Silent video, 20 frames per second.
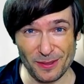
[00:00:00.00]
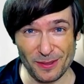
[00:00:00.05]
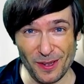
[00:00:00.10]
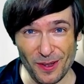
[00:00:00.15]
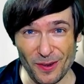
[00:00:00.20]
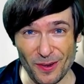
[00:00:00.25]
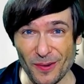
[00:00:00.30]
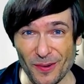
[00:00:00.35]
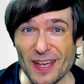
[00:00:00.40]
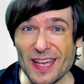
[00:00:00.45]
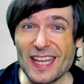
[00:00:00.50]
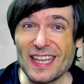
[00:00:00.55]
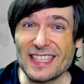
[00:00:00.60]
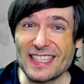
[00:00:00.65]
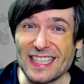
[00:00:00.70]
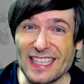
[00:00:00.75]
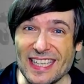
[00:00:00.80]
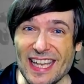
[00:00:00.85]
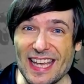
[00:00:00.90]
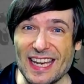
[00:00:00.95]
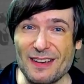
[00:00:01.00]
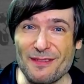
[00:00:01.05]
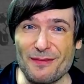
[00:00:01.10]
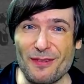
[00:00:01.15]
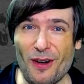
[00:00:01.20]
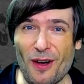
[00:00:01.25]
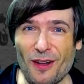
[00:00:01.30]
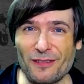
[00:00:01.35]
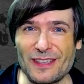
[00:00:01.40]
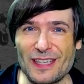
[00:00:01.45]
below to get
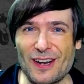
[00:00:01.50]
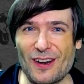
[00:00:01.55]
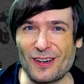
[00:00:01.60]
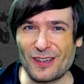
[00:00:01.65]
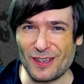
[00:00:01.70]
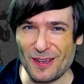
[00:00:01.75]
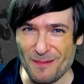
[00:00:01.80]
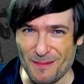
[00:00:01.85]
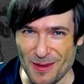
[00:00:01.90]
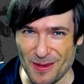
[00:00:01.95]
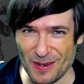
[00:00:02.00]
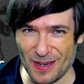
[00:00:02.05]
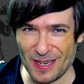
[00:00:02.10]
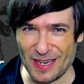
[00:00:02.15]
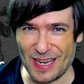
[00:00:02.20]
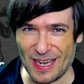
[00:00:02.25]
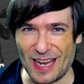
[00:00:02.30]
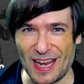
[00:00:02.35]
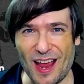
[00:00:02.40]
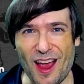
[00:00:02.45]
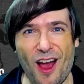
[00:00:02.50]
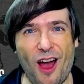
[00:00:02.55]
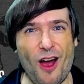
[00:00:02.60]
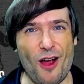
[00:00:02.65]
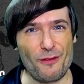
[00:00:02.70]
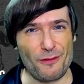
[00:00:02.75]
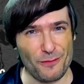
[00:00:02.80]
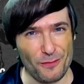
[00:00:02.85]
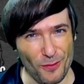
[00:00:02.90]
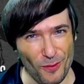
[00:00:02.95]
involved in our community,
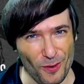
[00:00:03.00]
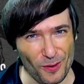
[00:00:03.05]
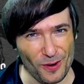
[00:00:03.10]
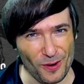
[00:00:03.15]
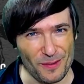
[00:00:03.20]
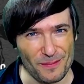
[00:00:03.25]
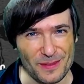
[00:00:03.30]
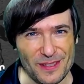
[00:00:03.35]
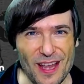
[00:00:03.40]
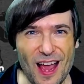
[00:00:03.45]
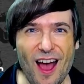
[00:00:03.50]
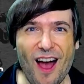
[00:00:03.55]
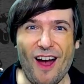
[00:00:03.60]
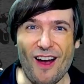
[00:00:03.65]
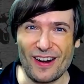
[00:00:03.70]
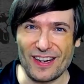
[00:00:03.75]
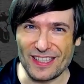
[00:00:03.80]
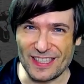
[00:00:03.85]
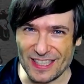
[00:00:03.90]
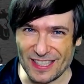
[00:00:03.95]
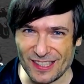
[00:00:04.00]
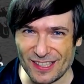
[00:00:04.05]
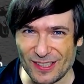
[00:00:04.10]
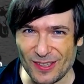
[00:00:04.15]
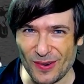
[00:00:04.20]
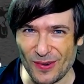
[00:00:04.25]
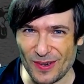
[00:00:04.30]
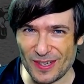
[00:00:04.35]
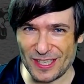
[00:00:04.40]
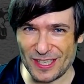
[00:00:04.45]
our forums, our
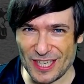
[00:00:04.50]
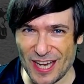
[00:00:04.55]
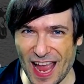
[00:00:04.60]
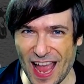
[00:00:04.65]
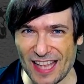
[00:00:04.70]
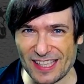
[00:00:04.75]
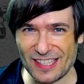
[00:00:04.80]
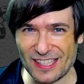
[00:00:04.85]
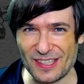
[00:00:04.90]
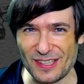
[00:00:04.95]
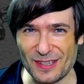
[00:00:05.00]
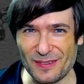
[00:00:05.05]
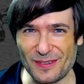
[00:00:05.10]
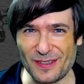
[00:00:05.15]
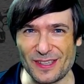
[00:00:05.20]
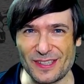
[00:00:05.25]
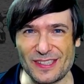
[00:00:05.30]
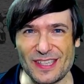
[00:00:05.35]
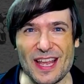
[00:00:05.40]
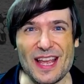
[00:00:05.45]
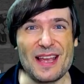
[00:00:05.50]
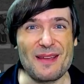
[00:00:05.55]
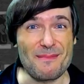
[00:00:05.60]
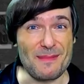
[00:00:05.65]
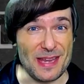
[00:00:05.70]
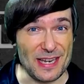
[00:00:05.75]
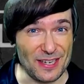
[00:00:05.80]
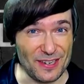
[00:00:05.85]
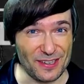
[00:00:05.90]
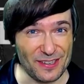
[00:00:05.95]
Discord chat servers,
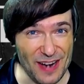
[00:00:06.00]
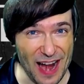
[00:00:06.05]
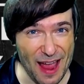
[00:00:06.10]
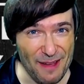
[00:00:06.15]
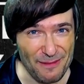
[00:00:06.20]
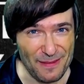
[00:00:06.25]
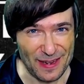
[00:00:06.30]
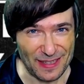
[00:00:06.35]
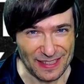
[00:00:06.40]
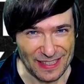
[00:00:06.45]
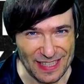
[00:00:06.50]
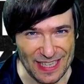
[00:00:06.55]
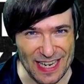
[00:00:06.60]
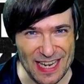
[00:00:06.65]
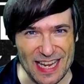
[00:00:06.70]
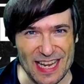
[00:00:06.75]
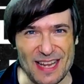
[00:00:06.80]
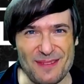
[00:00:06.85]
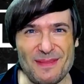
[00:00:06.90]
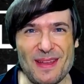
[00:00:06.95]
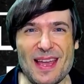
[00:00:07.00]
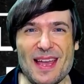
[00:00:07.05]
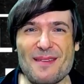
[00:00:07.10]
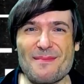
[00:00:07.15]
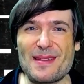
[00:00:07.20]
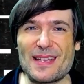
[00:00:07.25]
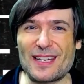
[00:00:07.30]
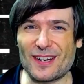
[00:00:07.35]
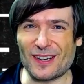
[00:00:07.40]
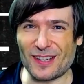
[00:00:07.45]
meet our graphics team,
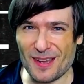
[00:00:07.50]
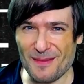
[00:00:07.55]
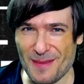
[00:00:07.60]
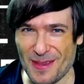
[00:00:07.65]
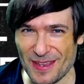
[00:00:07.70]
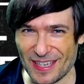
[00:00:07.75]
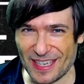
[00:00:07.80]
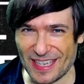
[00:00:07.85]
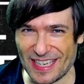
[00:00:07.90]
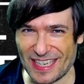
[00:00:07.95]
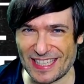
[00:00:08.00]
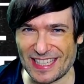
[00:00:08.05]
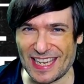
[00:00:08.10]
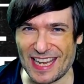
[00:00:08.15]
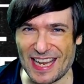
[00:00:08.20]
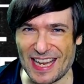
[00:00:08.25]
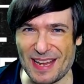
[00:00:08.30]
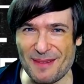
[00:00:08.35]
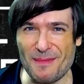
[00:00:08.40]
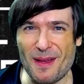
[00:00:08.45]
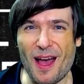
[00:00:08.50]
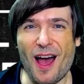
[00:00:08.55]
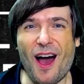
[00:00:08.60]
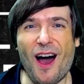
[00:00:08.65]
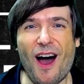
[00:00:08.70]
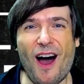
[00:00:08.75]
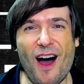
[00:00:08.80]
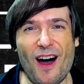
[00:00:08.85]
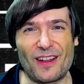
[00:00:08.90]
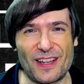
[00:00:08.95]
meet our community team,
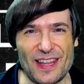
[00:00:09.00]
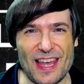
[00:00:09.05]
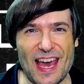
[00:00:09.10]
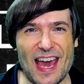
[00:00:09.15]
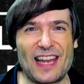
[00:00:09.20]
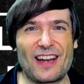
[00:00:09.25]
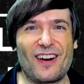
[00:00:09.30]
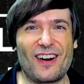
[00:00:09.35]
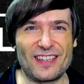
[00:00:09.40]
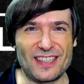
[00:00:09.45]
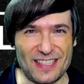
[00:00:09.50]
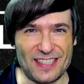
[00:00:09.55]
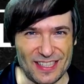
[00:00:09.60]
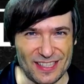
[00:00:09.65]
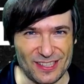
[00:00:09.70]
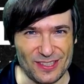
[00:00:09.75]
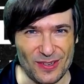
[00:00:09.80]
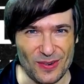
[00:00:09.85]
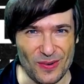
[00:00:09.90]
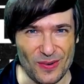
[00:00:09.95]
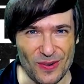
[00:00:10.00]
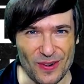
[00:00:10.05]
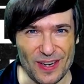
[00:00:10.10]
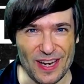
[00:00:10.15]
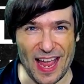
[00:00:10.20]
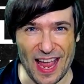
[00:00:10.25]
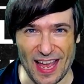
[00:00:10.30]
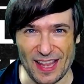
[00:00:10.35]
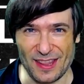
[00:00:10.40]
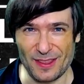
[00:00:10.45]
all of that on
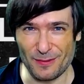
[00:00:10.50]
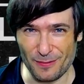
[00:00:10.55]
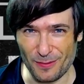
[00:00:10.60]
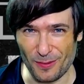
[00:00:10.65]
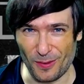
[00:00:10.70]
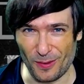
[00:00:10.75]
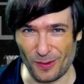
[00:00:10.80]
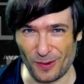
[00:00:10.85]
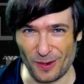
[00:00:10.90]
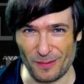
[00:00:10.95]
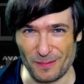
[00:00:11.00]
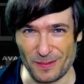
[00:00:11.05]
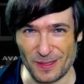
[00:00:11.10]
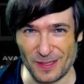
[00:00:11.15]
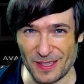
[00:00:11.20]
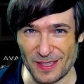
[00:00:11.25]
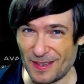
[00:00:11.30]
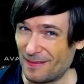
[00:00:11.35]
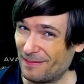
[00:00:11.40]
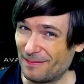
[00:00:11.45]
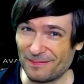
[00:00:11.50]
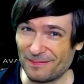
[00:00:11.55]
Discord and the forums.